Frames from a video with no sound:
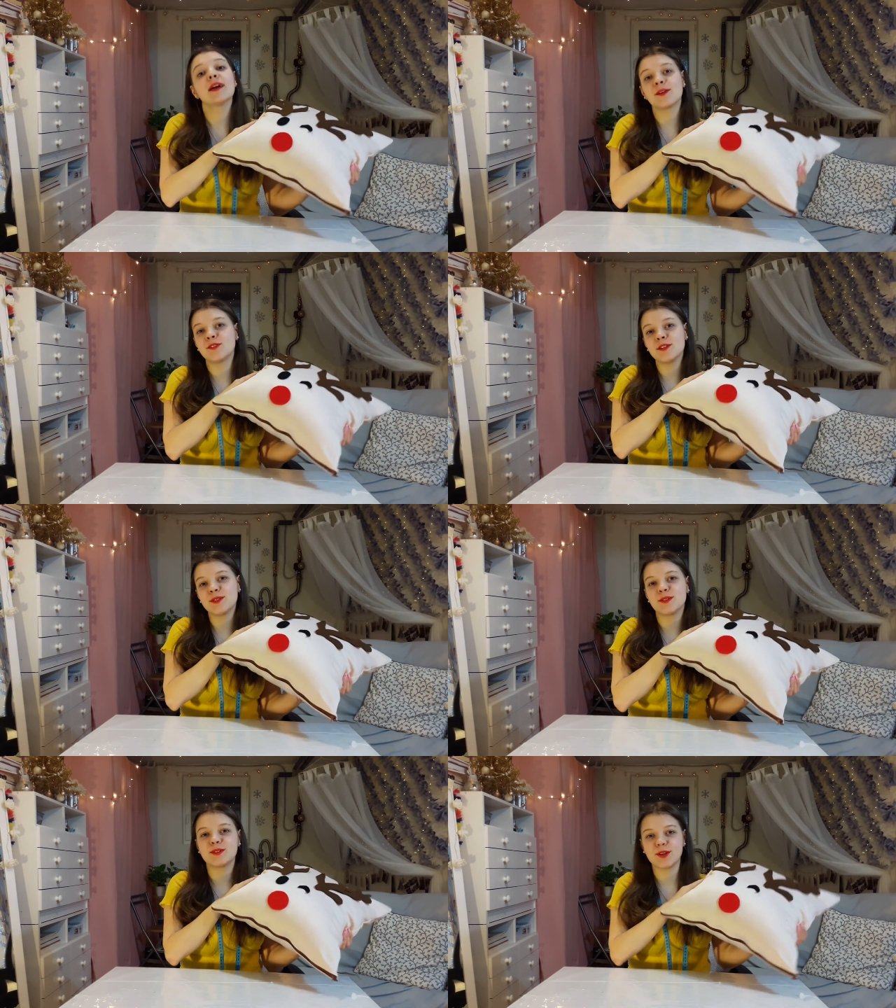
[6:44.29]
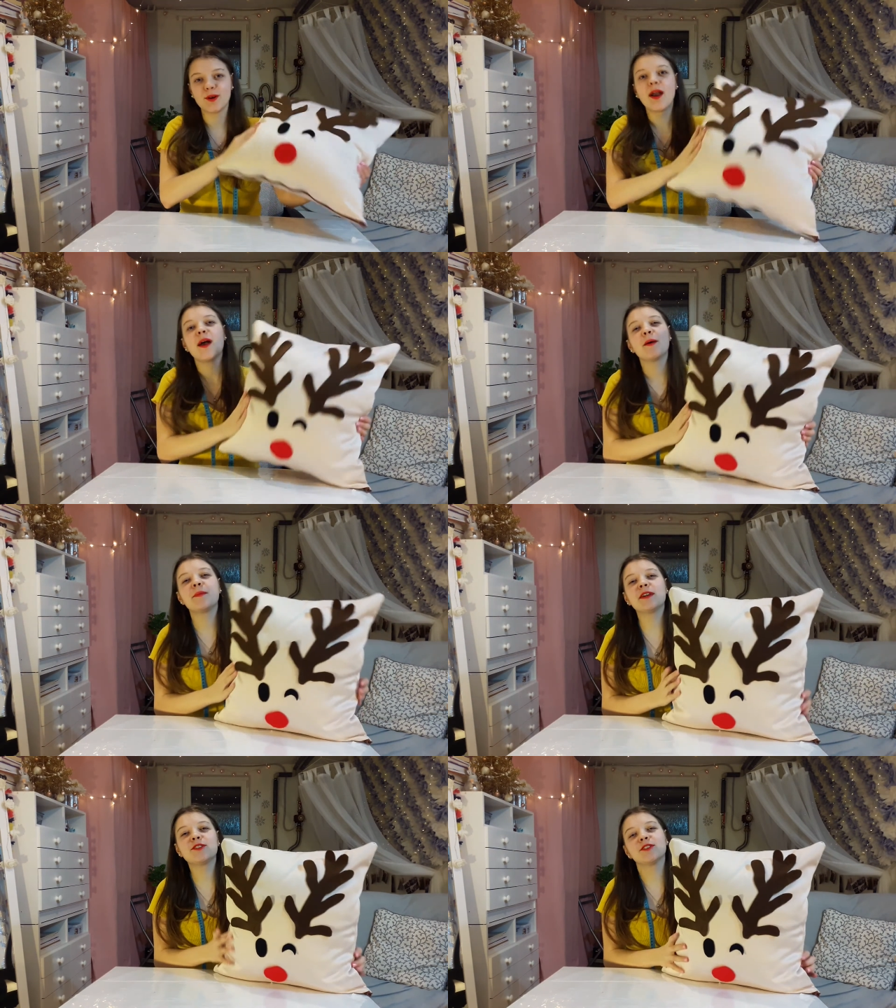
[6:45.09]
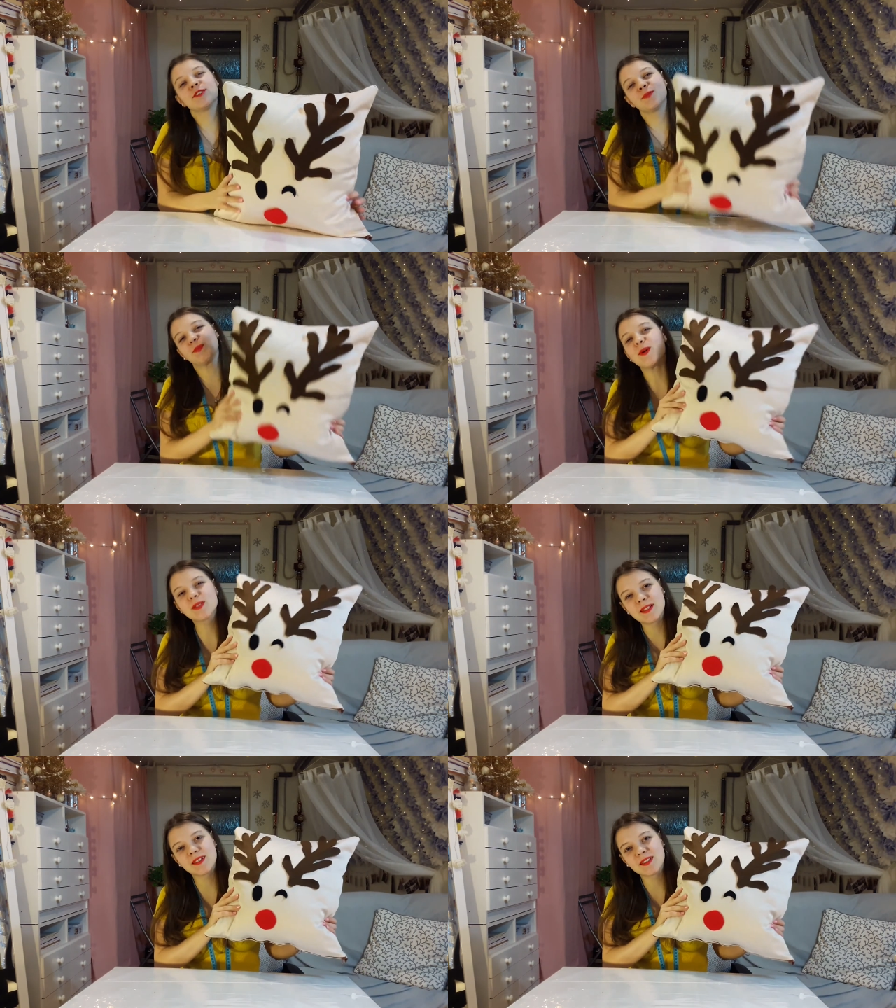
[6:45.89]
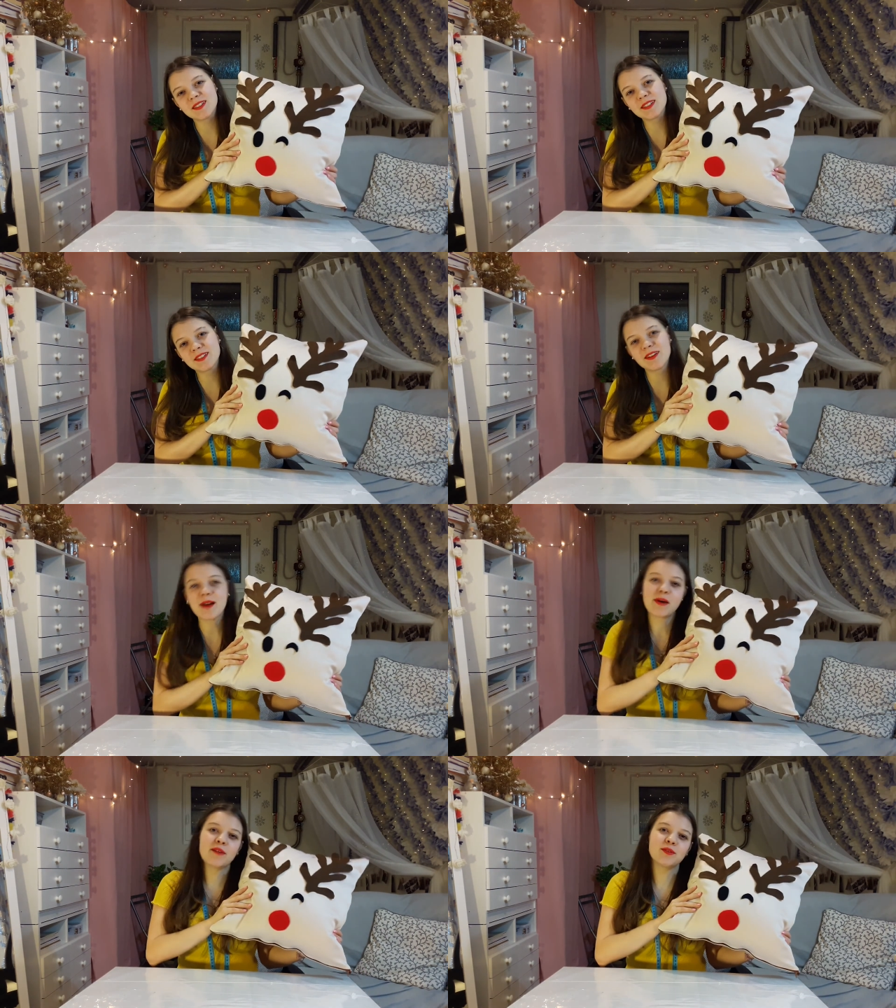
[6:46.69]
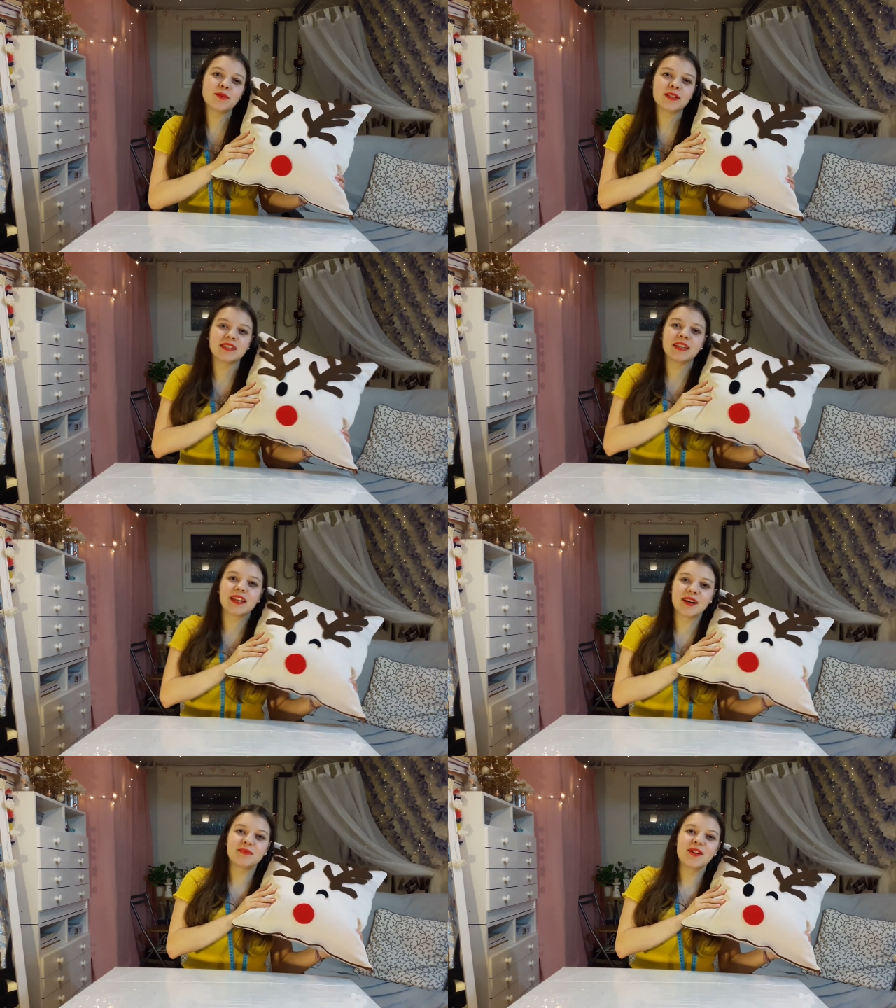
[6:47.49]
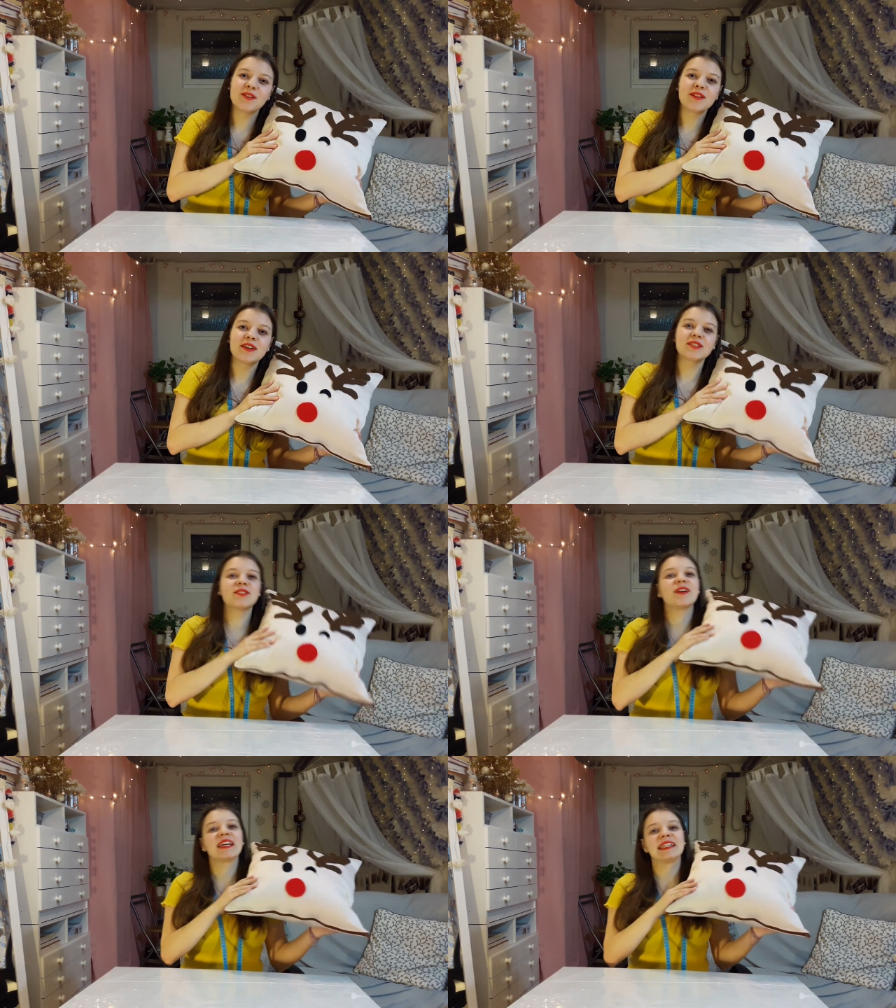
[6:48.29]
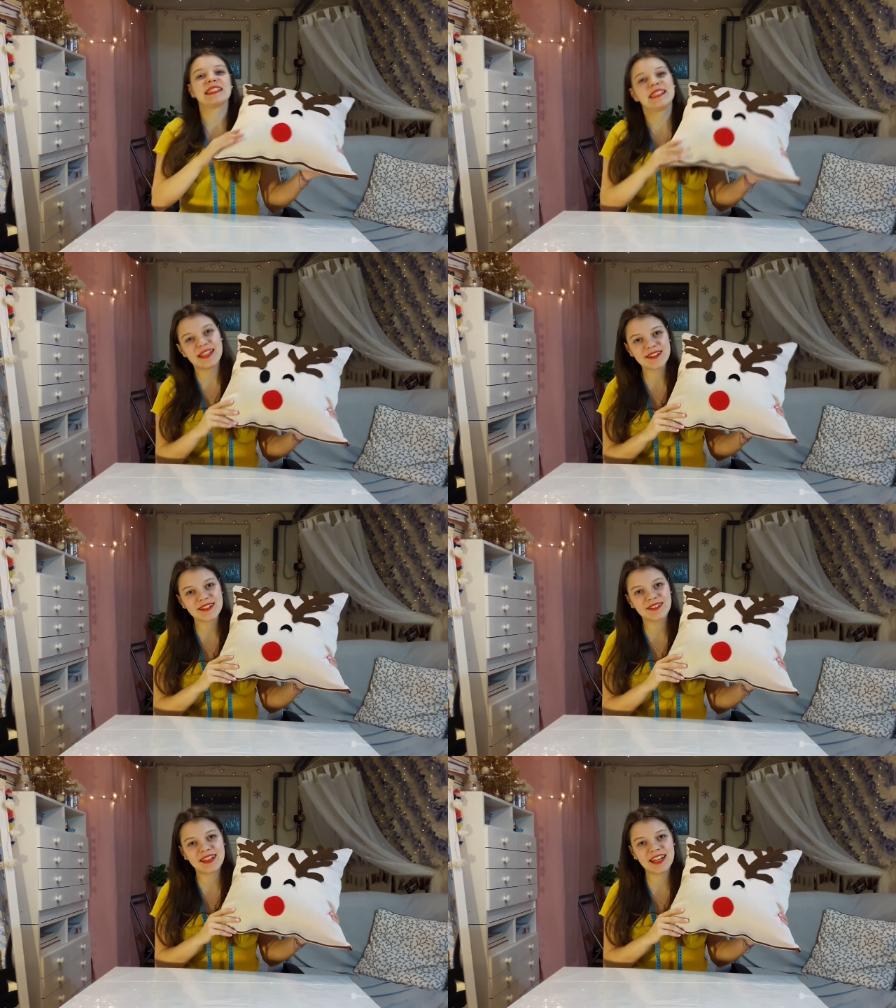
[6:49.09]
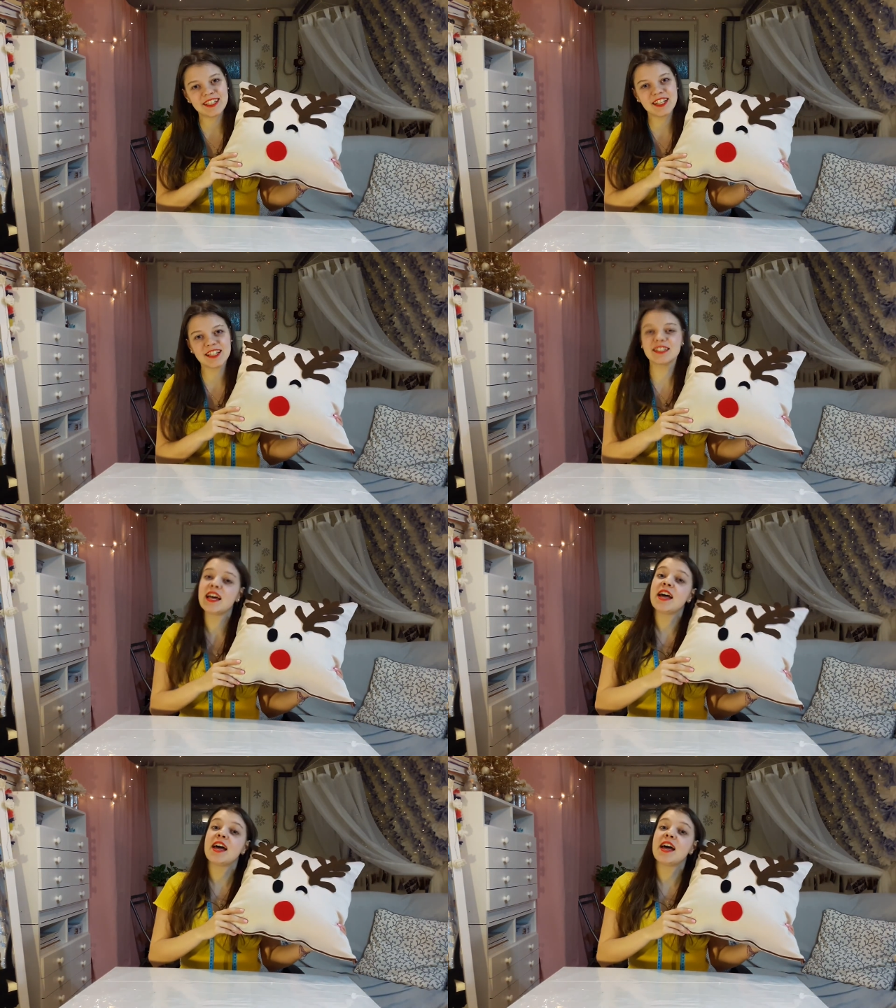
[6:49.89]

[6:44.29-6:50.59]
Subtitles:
If you do so, make sure to post it on Instagram afterwards and tag me on there so I can see your creations.